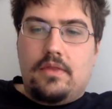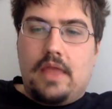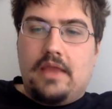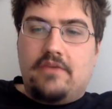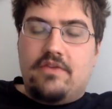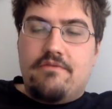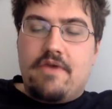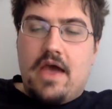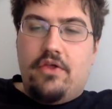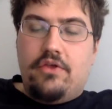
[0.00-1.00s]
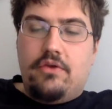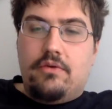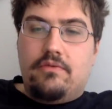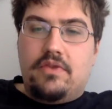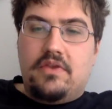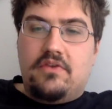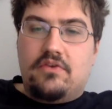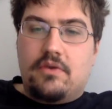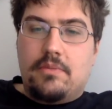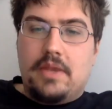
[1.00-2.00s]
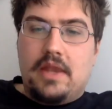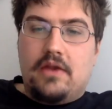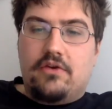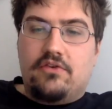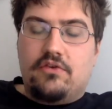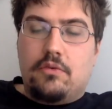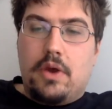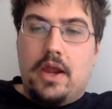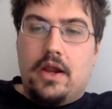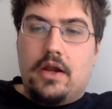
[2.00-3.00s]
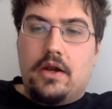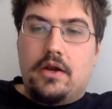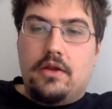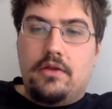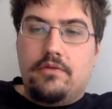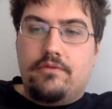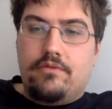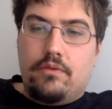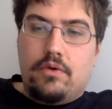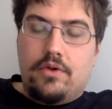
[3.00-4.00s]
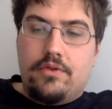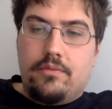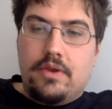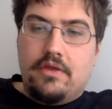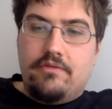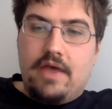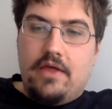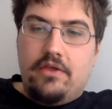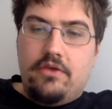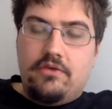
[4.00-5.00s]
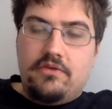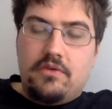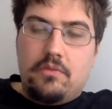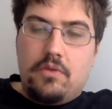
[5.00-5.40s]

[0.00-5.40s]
I guess, the value of the discriminator squared for the real values and